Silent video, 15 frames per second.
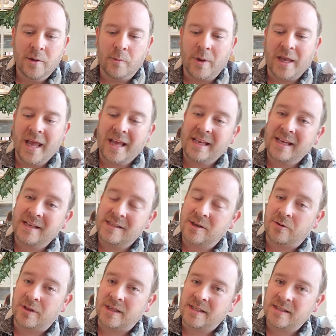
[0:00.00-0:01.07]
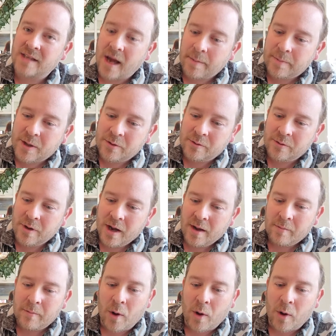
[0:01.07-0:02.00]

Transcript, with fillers: We can't necessarily stop you,